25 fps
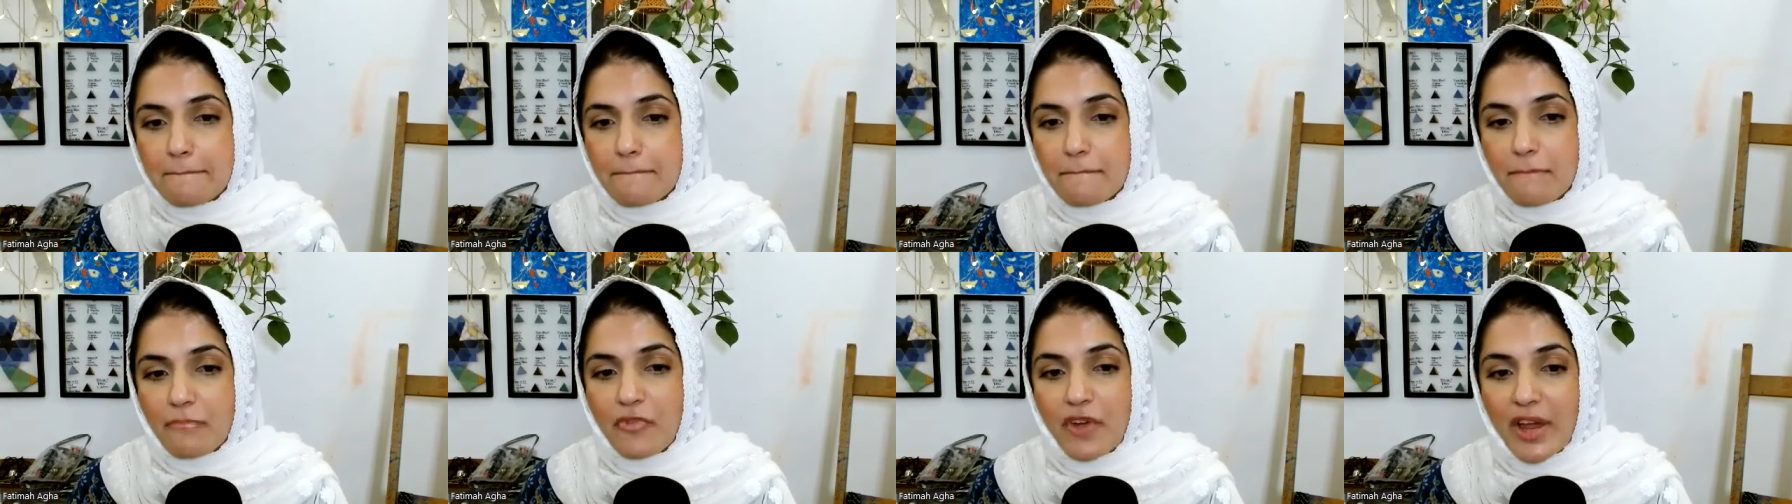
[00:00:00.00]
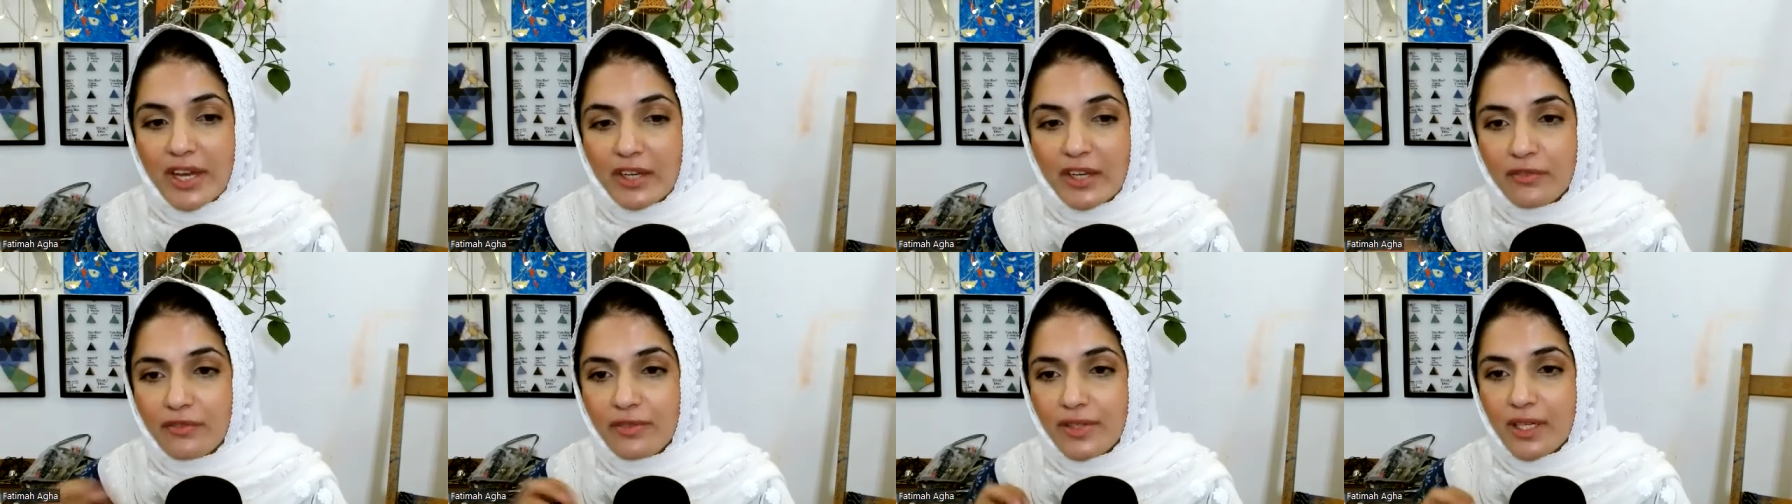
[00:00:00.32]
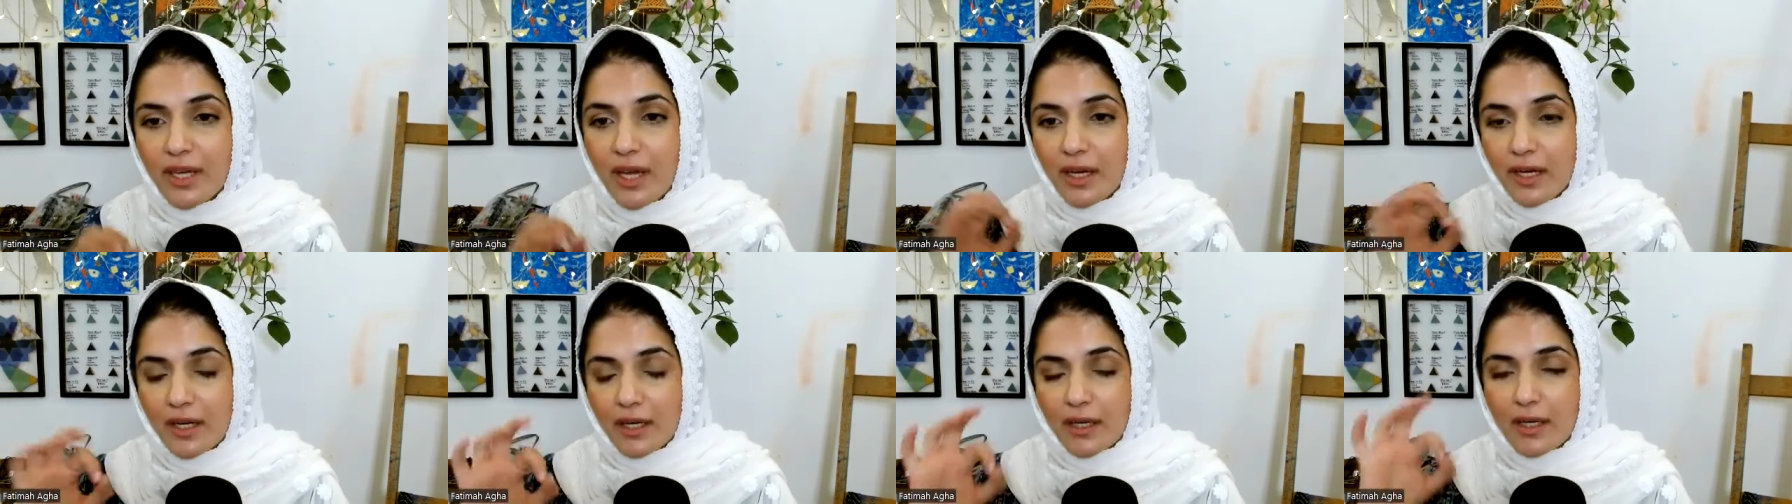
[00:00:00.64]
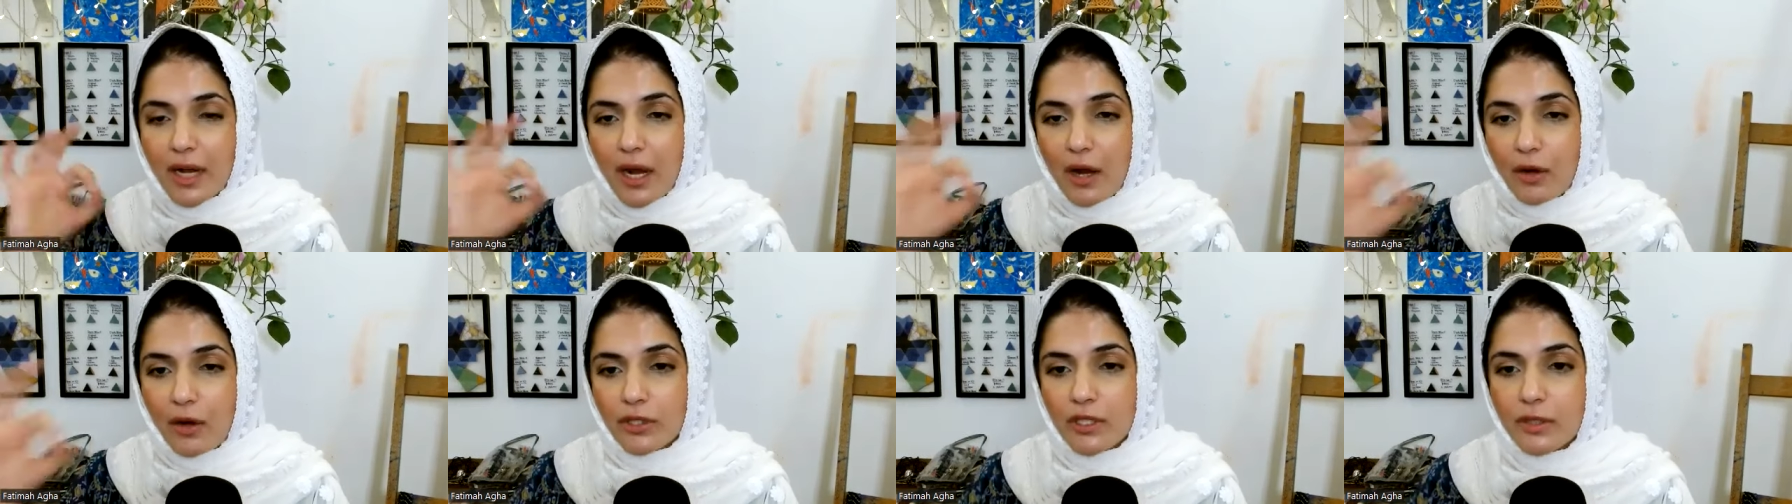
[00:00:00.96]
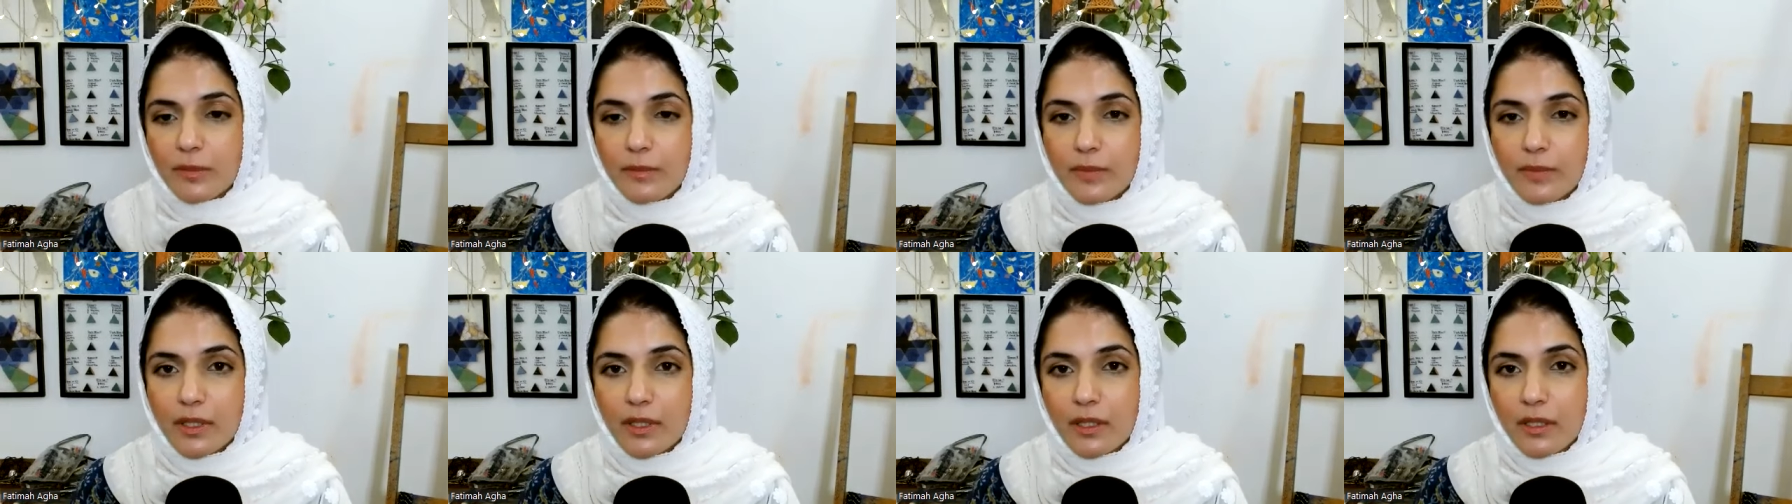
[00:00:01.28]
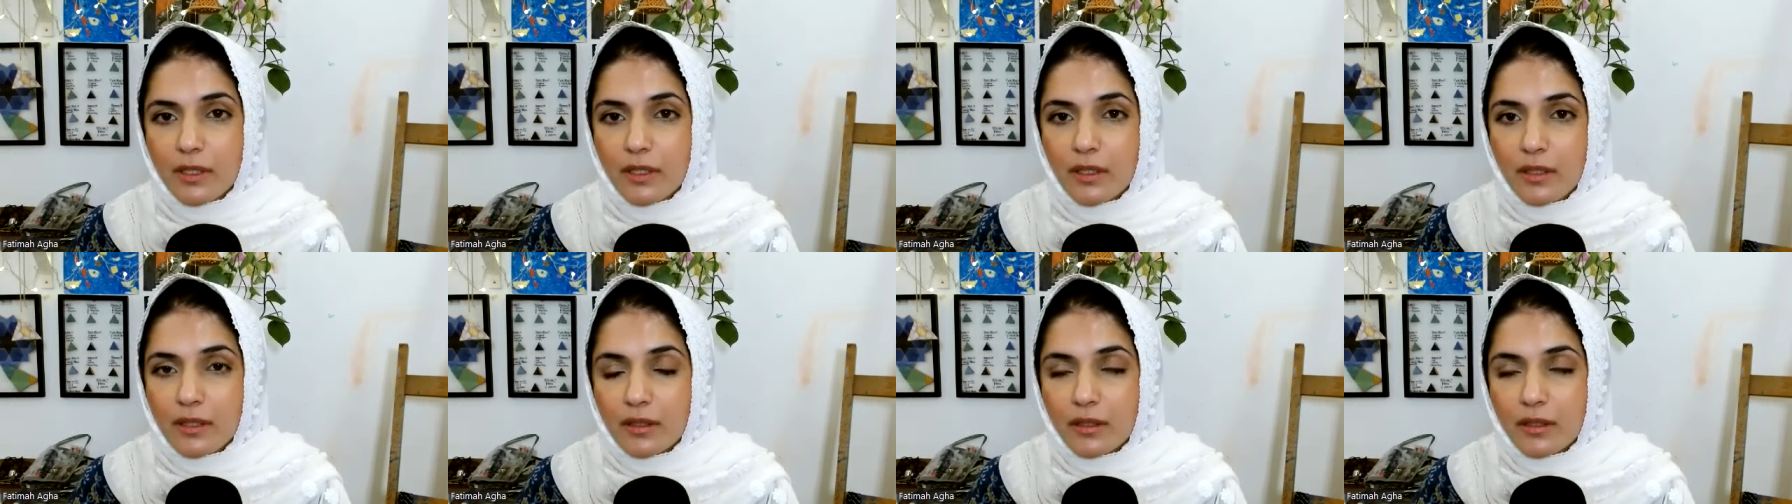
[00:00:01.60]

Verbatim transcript: when we are accountable